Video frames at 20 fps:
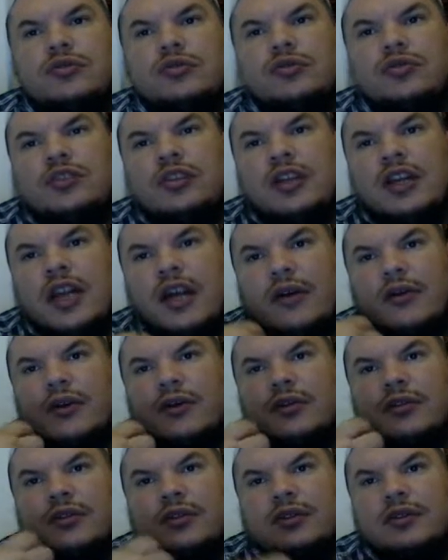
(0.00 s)

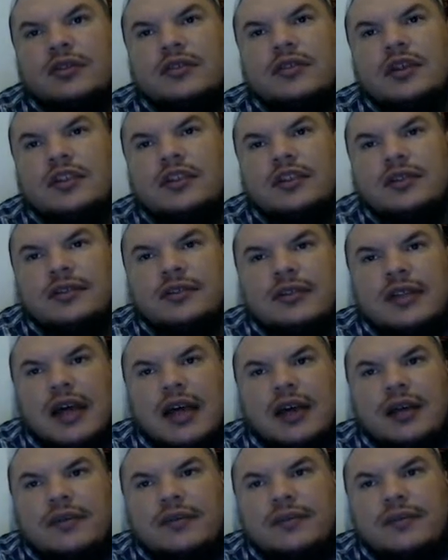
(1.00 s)
Scenarios such as
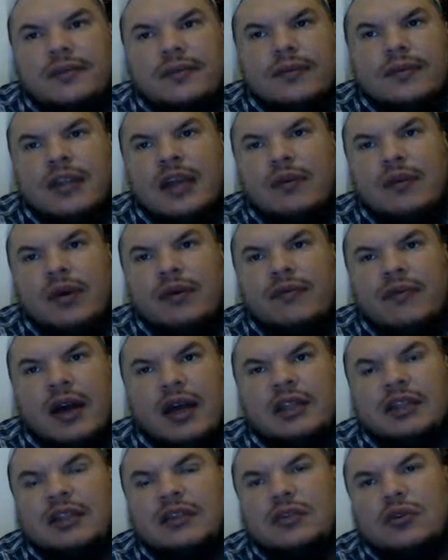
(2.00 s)
that we
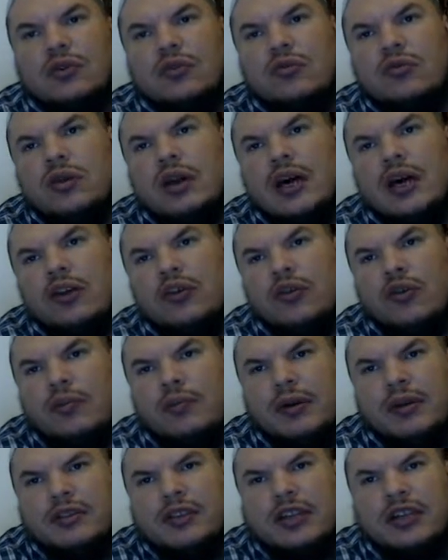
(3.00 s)
find in the Quran, or
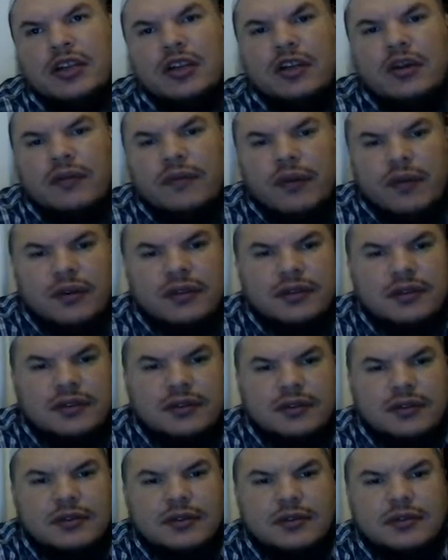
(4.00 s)
particular
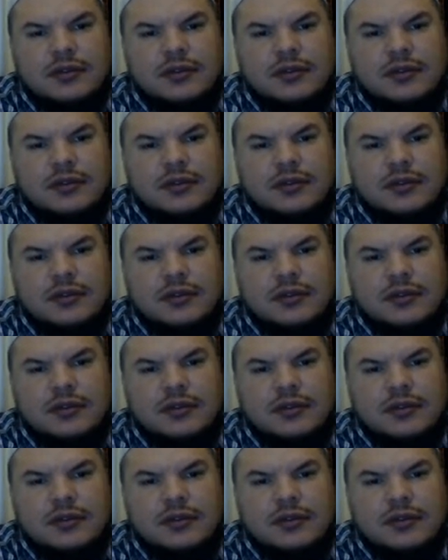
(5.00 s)
verses